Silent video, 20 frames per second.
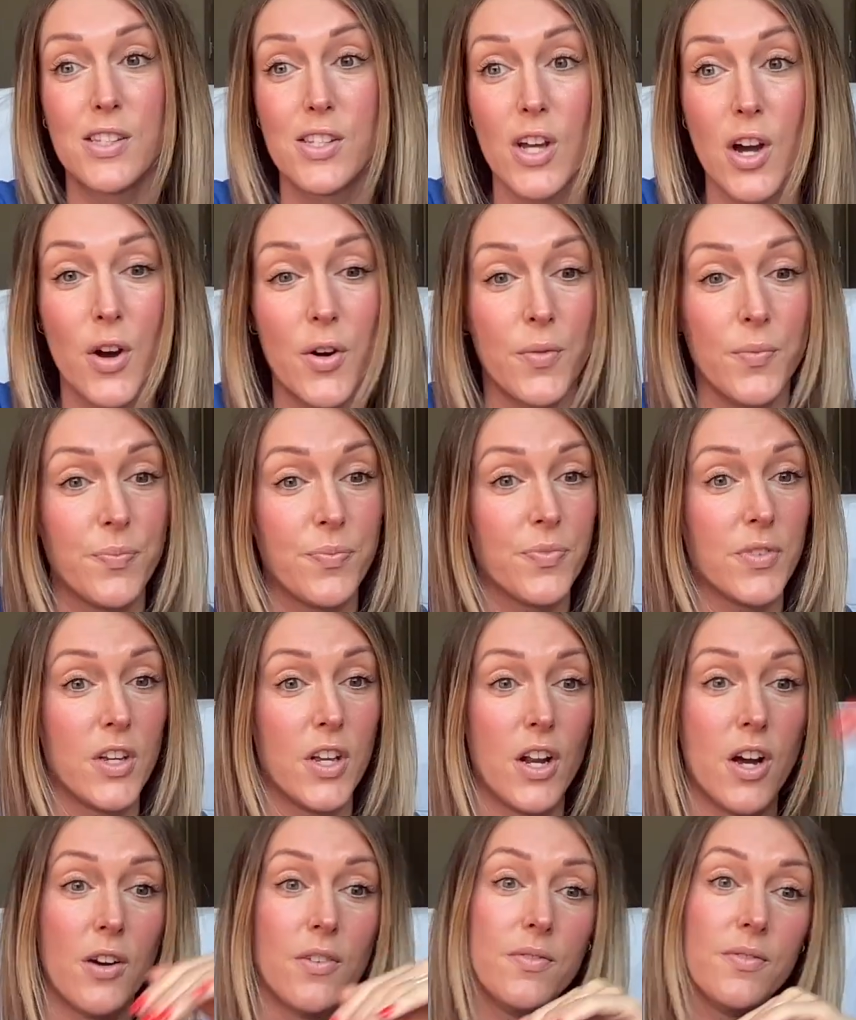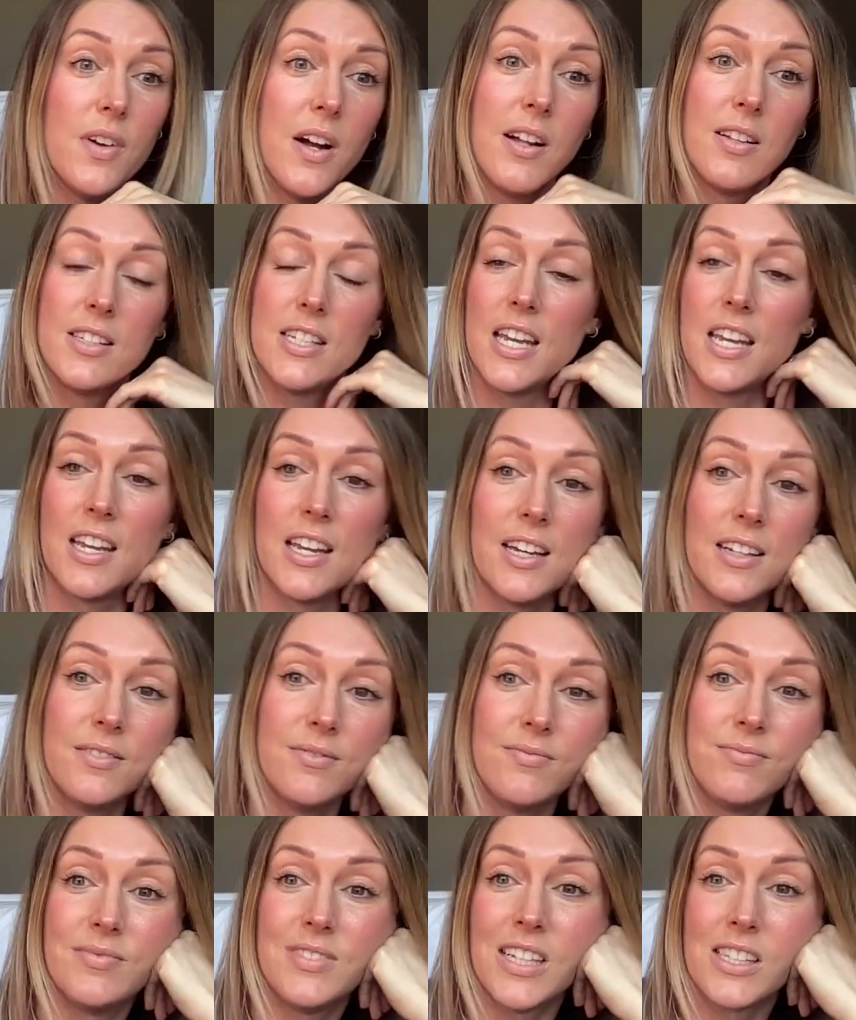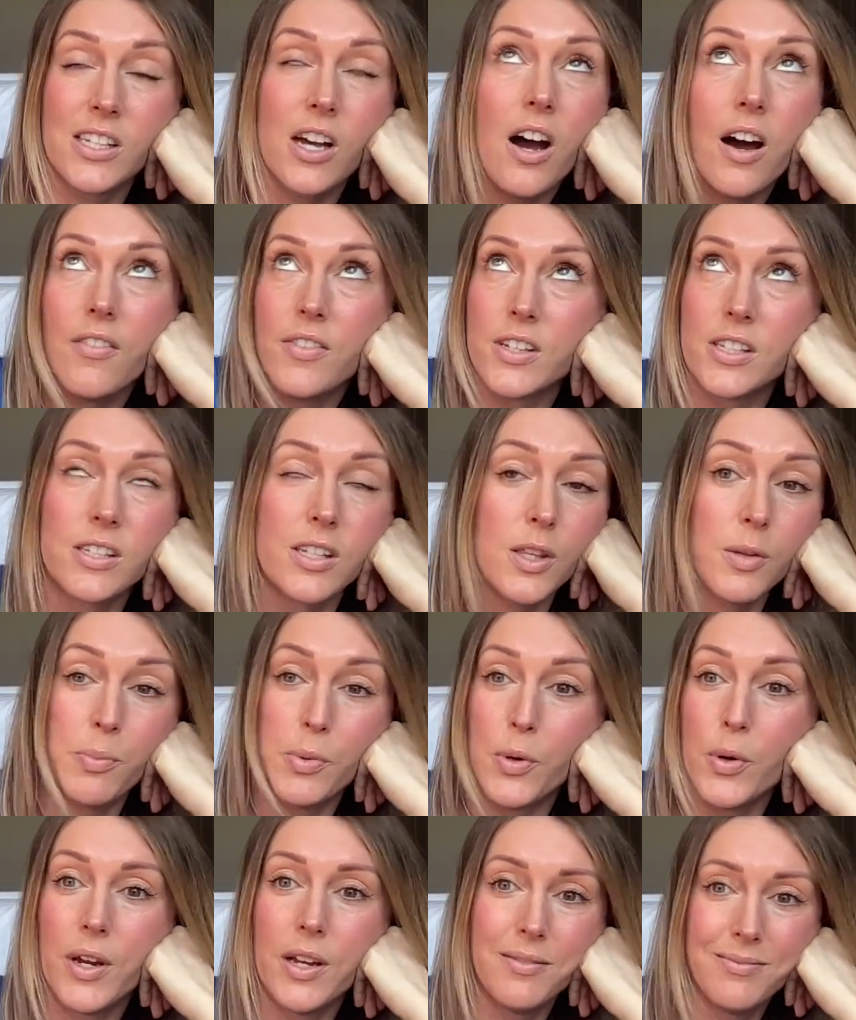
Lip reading: So, I'll take it. That's obviously the point.